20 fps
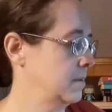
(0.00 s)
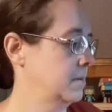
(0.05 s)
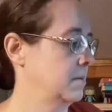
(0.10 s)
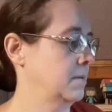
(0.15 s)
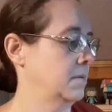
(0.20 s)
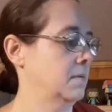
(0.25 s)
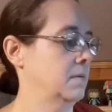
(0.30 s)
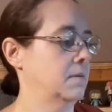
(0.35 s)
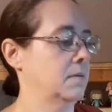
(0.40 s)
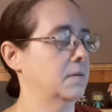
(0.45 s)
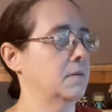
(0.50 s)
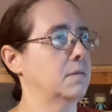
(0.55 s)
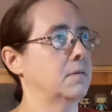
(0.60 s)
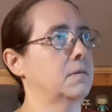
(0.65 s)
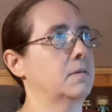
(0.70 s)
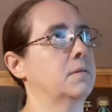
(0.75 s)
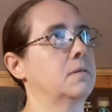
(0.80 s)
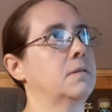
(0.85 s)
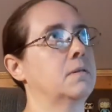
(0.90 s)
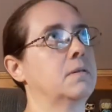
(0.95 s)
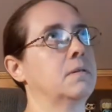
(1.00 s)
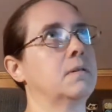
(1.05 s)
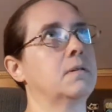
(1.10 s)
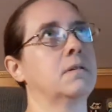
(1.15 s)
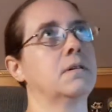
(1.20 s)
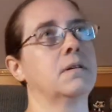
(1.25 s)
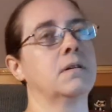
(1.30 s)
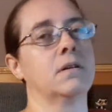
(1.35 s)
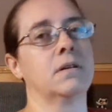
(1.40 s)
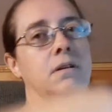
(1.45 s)

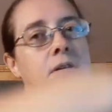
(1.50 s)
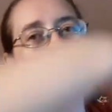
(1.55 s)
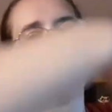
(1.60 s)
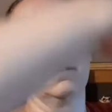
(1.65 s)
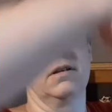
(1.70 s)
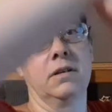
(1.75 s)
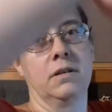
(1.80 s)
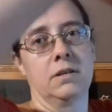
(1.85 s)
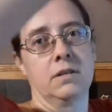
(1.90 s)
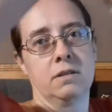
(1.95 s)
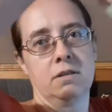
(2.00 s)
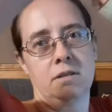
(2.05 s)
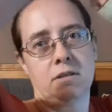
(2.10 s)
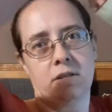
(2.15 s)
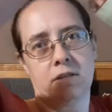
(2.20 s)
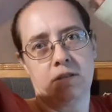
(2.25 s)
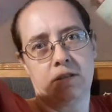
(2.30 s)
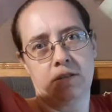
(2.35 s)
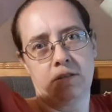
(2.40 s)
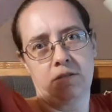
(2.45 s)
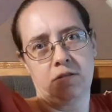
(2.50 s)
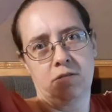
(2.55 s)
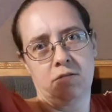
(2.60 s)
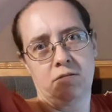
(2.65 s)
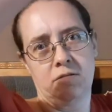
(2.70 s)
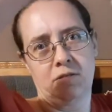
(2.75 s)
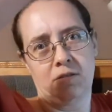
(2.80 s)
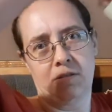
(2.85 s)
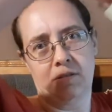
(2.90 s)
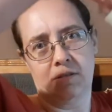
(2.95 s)

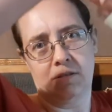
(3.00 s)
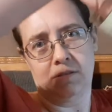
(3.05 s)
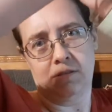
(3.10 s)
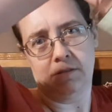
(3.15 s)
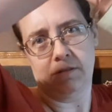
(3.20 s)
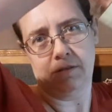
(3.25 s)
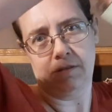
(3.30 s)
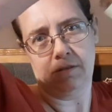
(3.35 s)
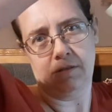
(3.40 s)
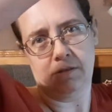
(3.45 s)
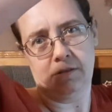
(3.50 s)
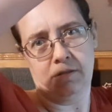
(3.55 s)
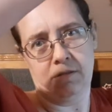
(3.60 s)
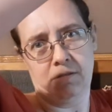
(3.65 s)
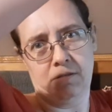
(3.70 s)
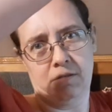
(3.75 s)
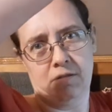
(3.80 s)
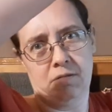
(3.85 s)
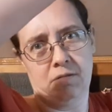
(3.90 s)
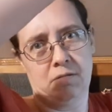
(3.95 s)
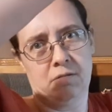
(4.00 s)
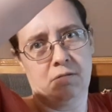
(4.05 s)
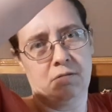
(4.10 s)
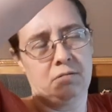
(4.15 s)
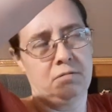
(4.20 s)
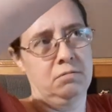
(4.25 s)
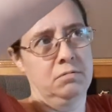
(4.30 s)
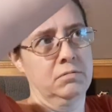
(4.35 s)
Nobody speaks.